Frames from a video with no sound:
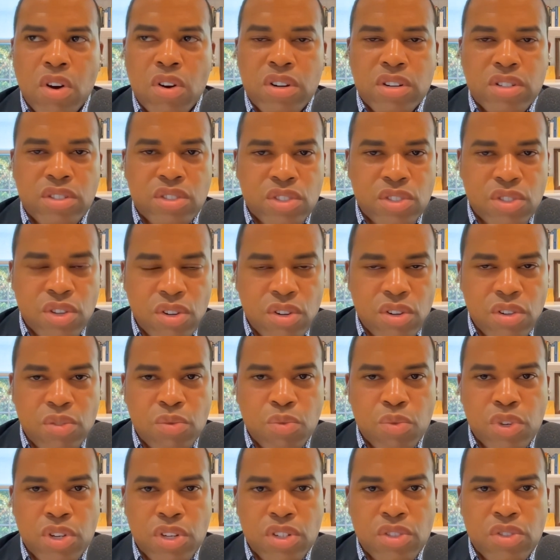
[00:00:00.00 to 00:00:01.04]
her
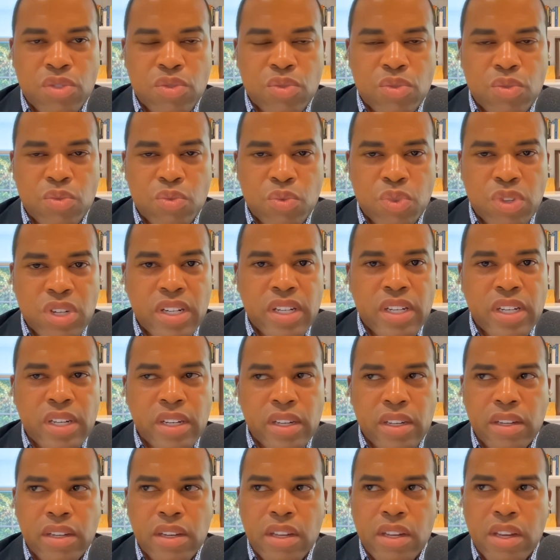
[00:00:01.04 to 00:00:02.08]
concern was
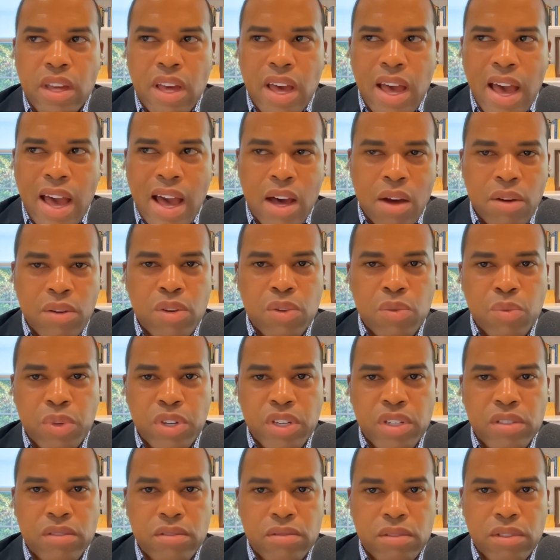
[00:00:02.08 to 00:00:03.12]
really, how do
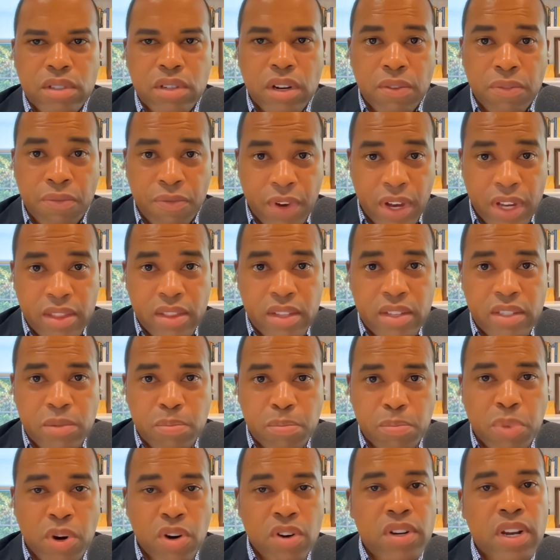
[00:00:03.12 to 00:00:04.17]
we affect
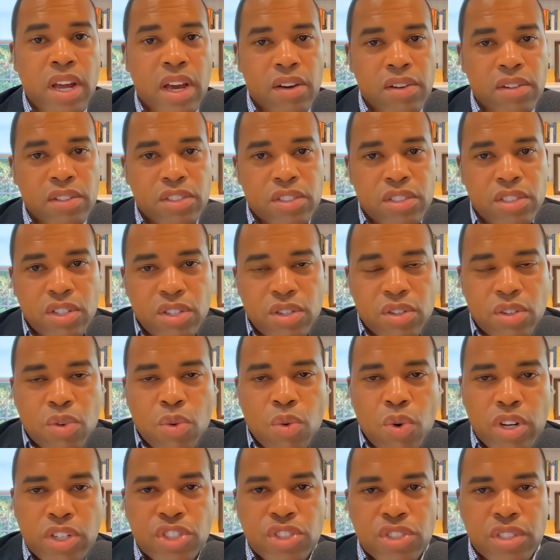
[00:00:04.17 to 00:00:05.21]
this burnout? And to your
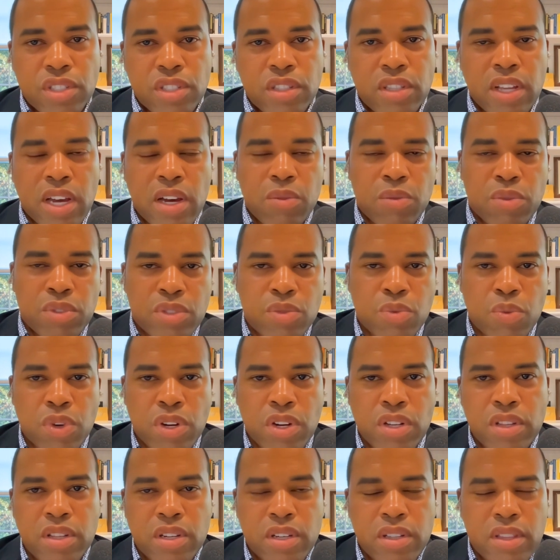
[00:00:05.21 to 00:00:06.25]
question, that was
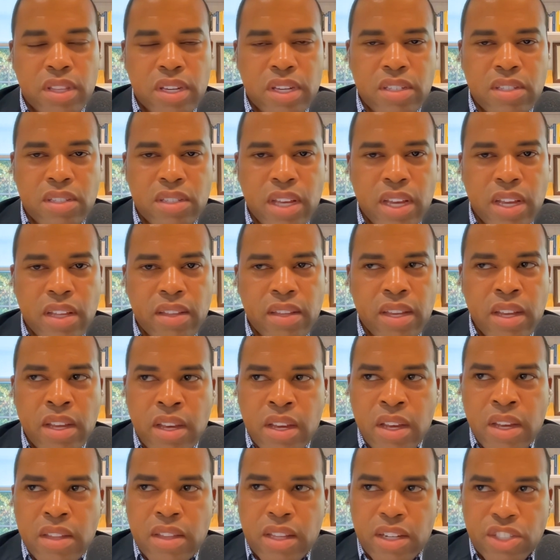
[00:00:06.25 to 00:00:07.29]
one of the things that
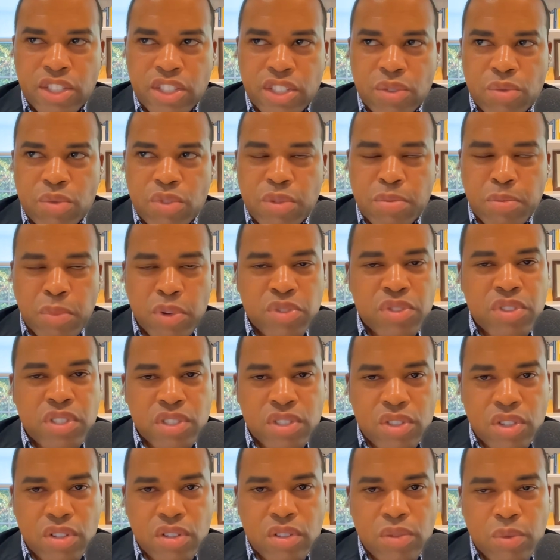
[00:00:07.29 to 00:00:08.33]
she was most
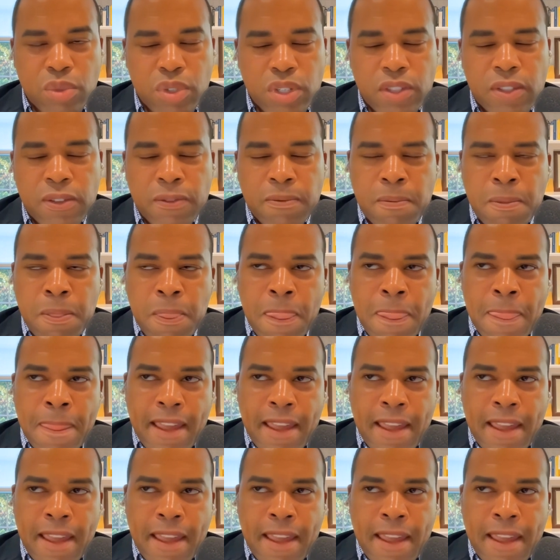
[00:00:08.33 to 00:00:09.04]
concerned with.